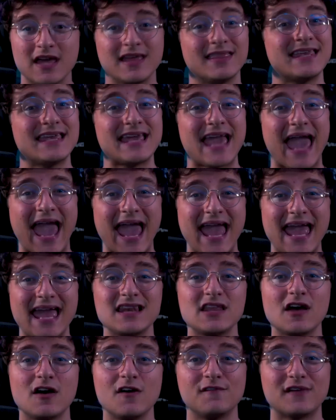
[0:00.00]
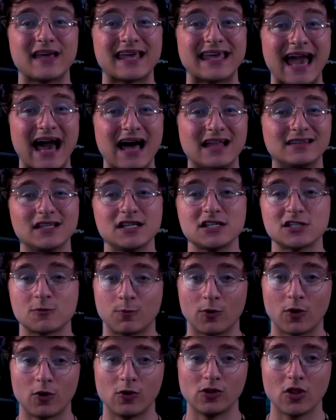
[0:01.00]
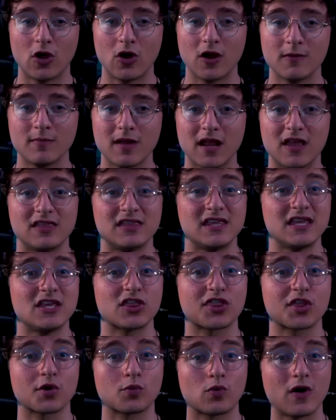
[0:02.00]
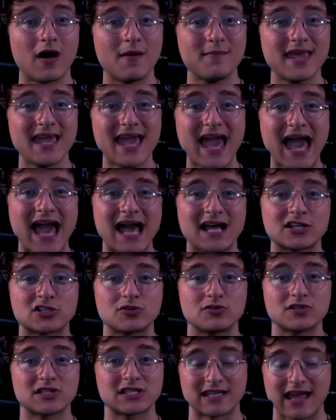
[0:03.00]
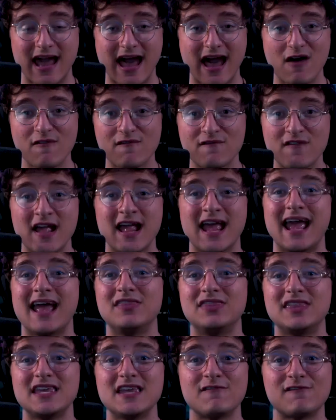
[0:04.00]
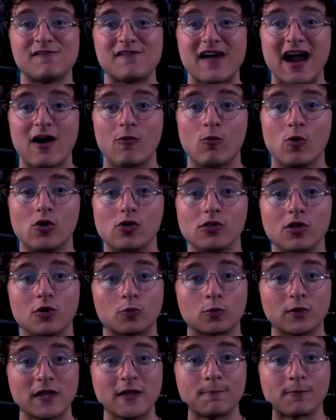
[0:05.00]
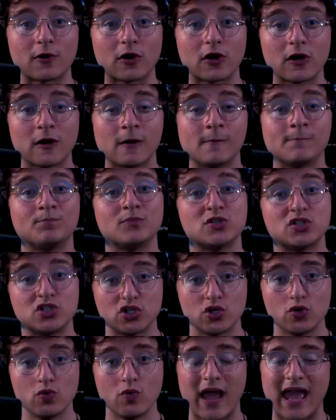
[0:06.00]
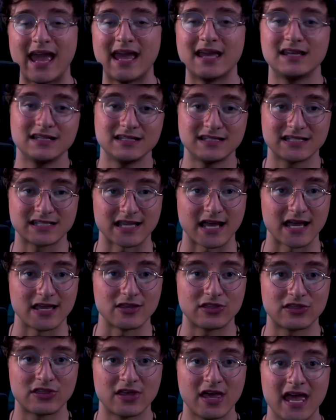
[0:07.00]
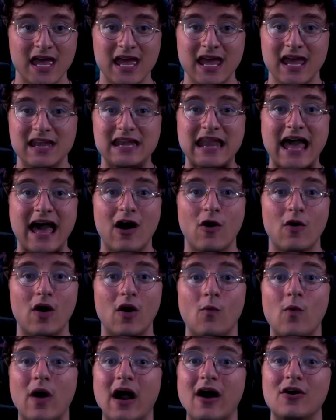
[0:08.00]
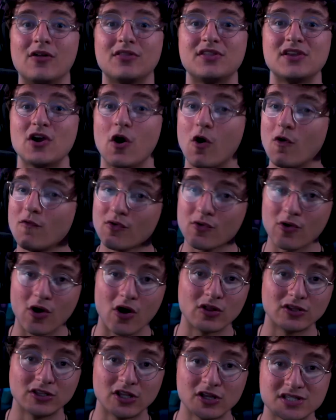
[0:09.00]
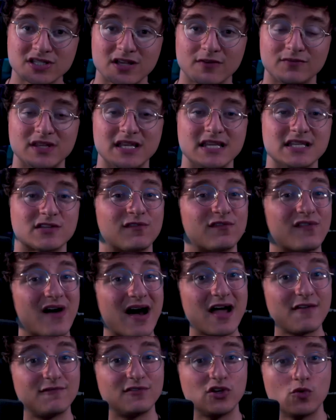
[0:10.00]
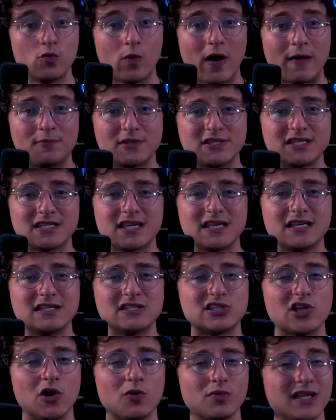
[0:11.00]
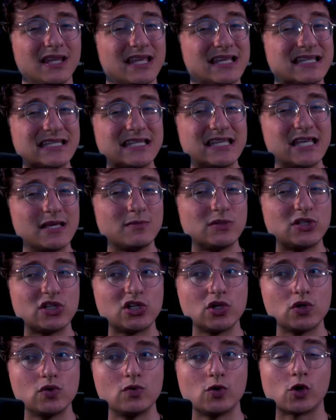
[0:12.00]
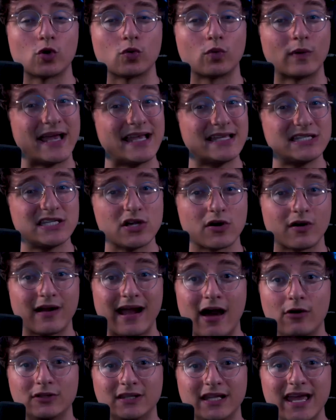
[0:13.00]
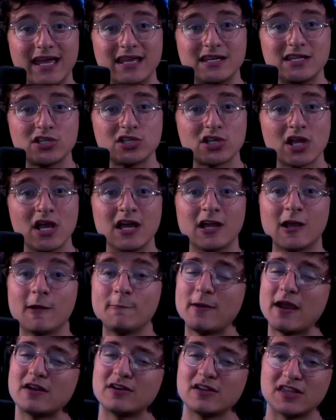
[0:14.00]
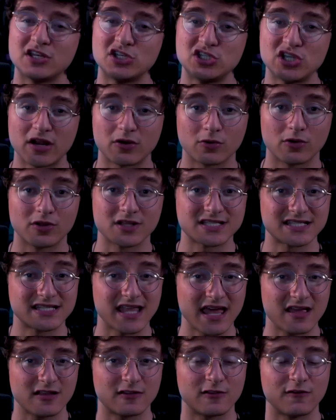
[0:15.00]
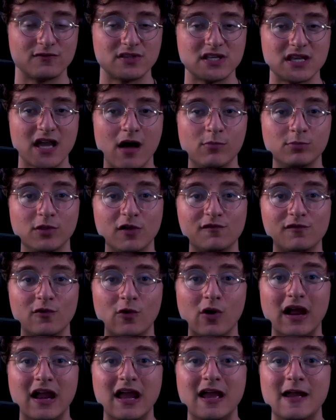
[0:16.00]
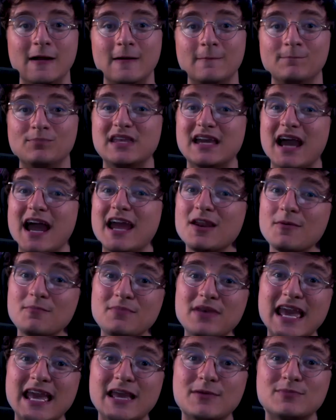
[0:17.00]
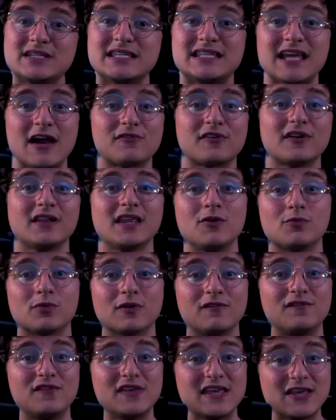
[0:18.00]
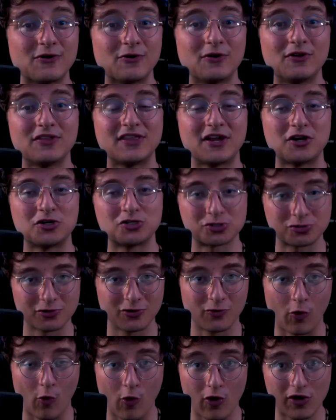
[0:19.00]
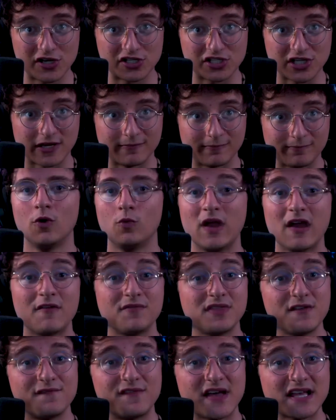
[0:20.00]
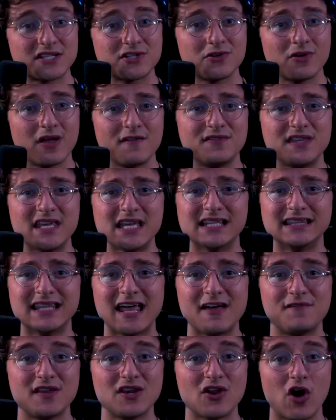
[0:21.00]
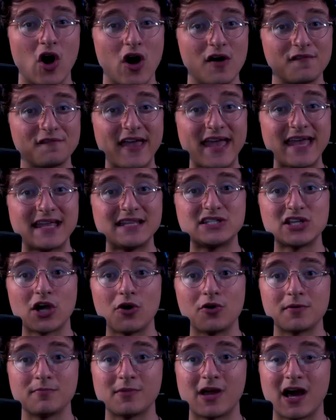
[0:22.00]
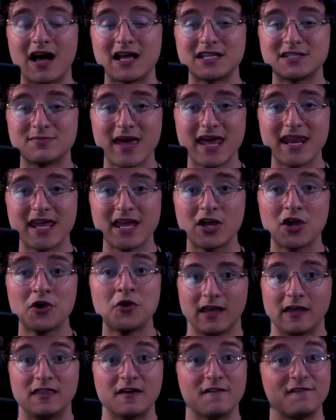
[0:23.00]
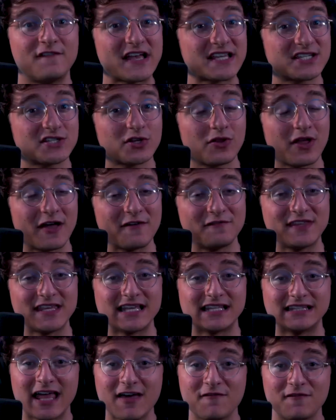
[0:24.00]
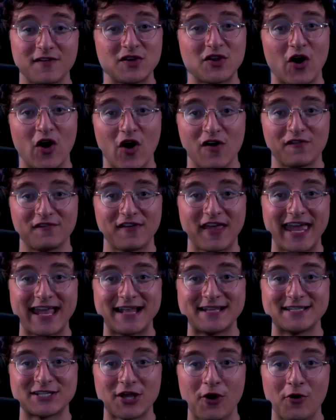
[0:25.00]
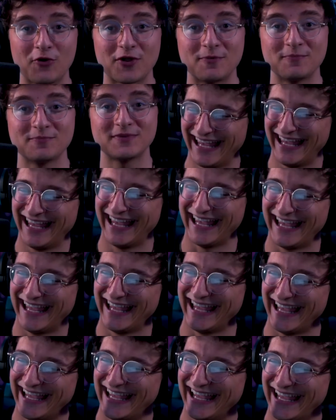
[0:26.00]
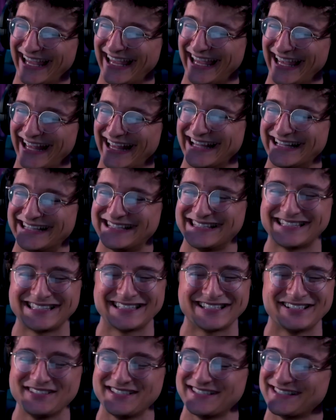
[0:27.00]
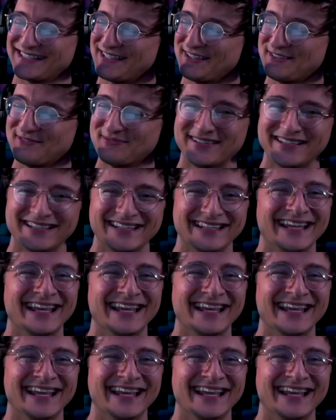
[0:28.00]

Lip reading: the Hand of Gallus Polearm, the Thrumming Axle Staff, and the Foul Reaper two-handed scythe. Now, while the overall looks of these 5 new weapon skins don't really seem too crazy or outlandish compared to the general aesthetics of Diablo 4, the item names definitely reveal their true origin. We have the Vessel of the 11 Offhand Totem cosmetic, the Vessel of the 11 Offhand Totem, it's so stupid,